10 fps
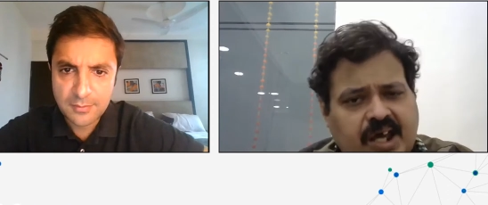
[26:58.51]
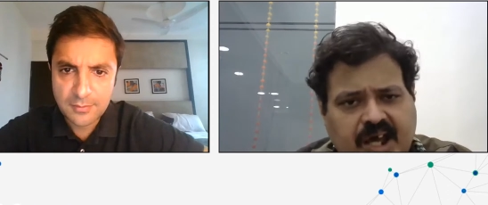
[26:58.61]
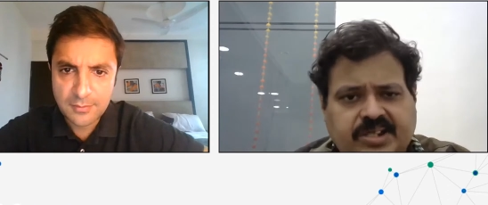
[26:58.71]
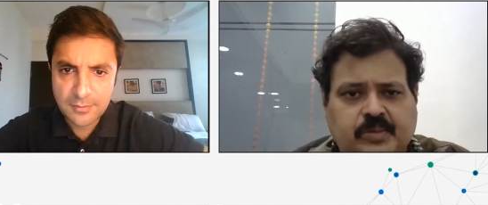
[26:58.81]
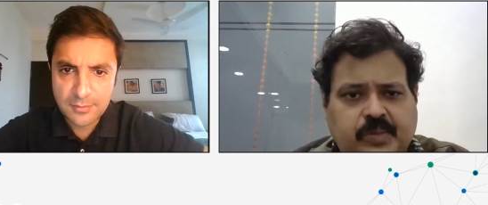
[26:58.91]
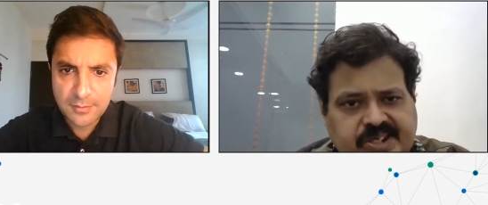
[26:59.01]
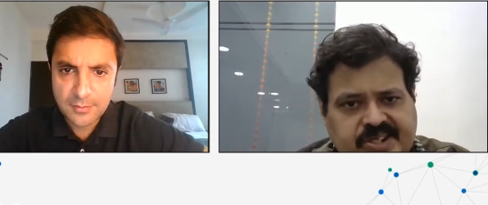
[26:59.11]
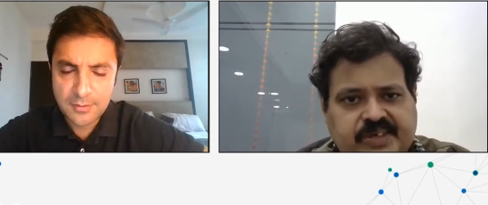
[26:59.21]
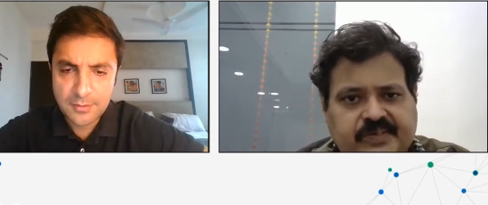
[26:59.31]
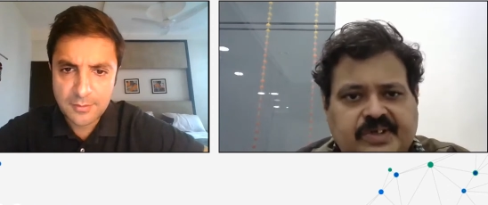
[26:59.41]

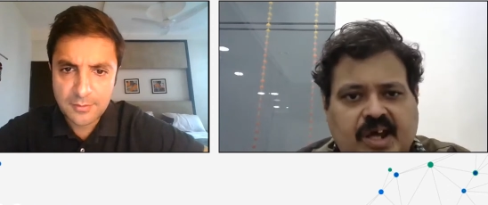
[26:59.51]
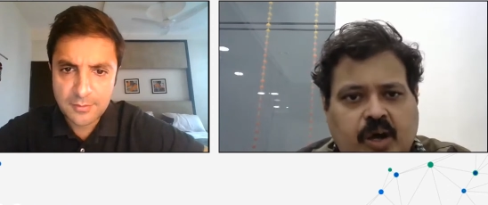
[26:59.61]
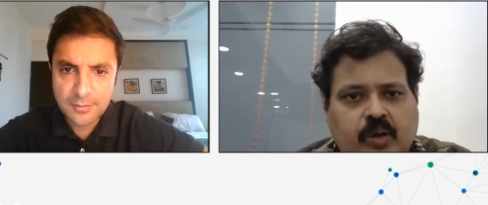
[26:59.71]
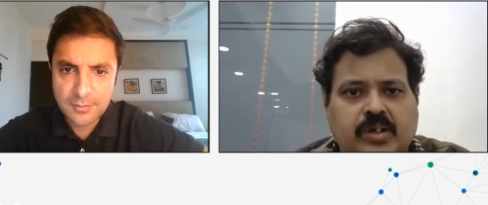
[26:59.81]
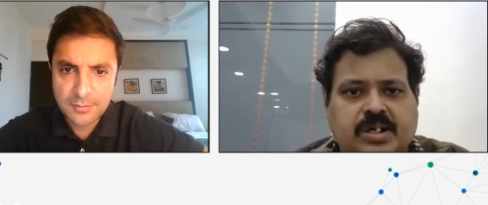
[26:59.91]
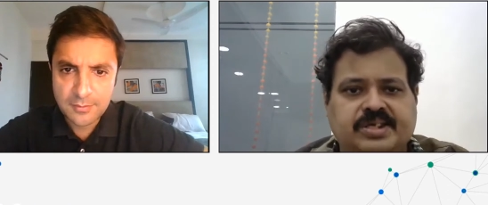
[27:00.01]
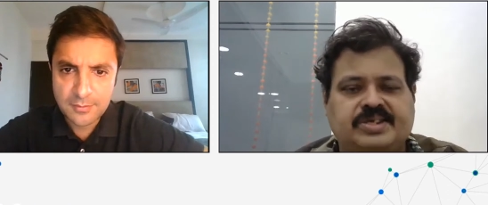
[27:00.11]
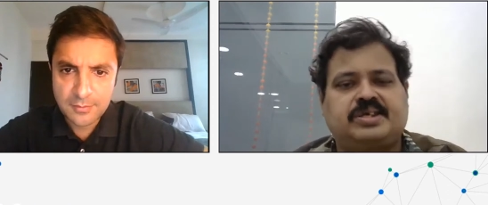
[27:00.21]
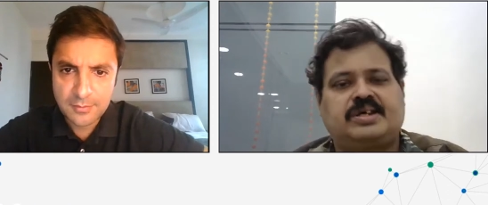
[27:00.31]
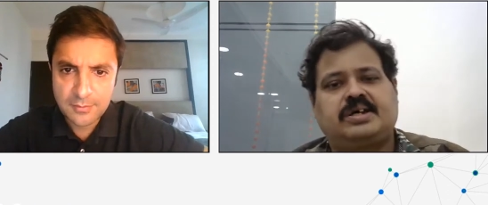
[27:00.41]
Speaker 1: Otherwise, even how
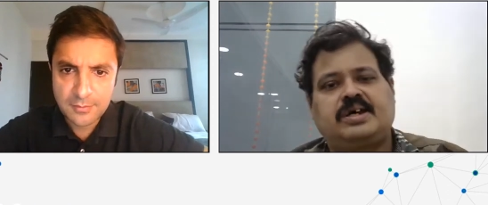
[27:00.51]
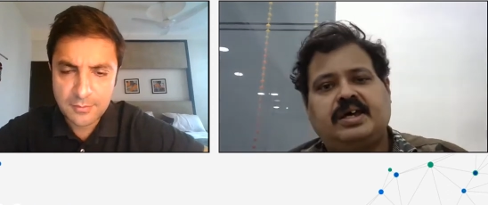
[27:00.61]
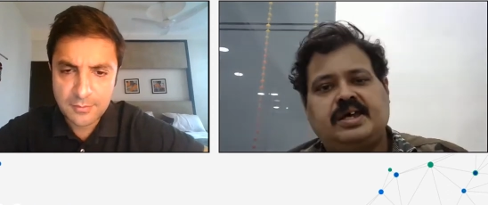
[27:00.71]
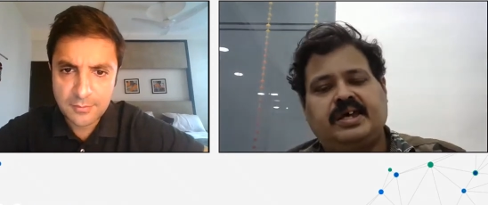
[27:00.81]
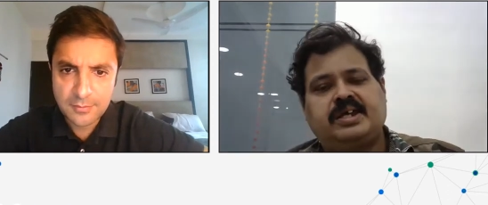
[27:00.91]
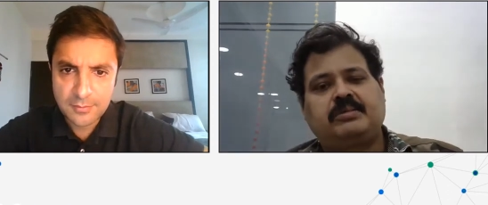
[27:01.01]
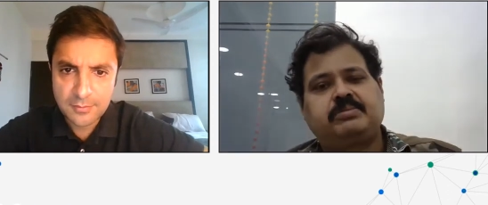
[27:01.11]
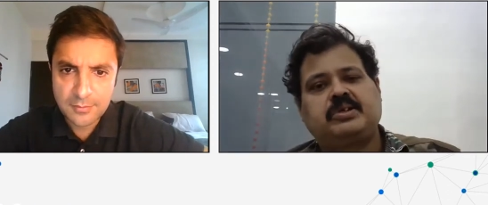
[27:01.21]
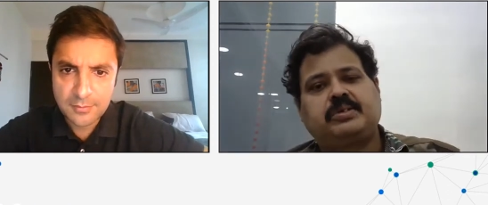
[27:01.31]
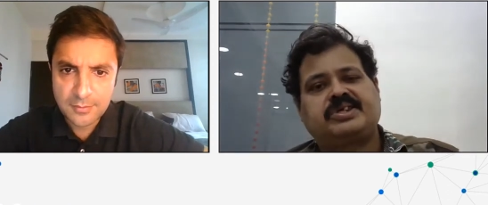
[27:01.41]
is the
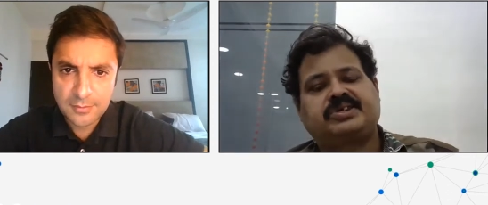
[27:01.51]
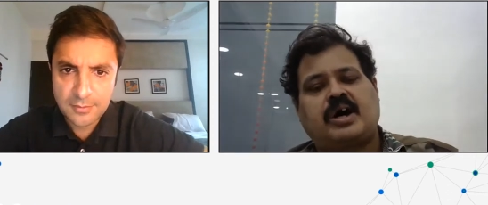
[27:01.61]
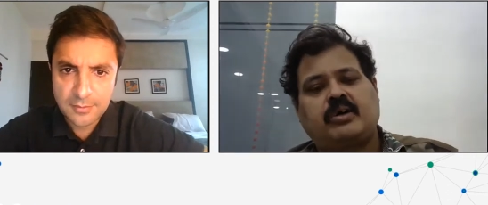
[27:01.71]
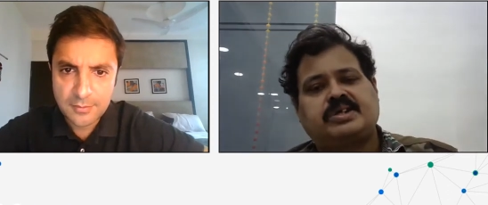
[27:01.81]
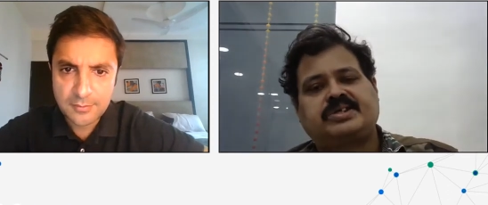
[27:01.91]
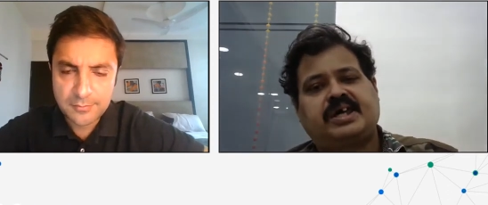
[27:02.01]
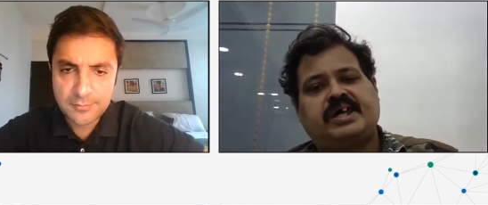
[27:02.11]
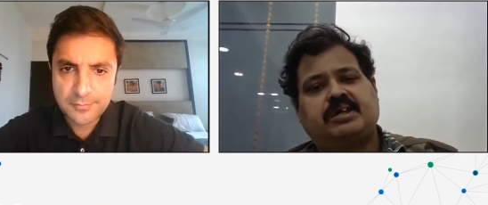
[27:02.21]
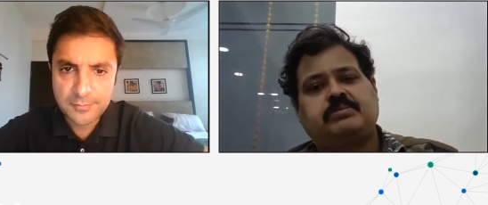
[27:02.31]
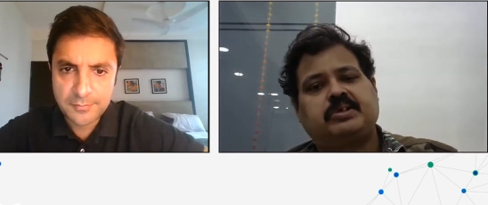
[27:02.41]
AWS? How does the
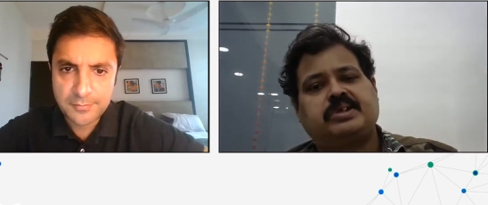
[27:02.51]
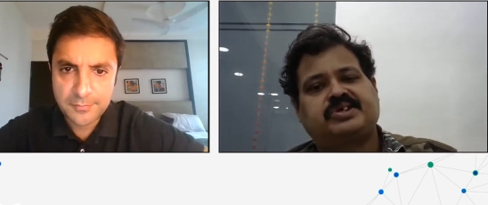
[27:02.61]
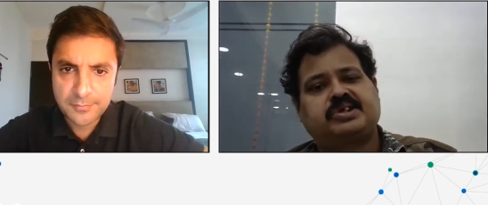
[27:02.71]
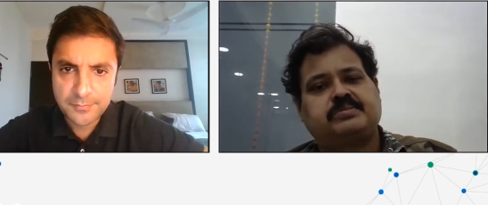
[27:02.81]
AWS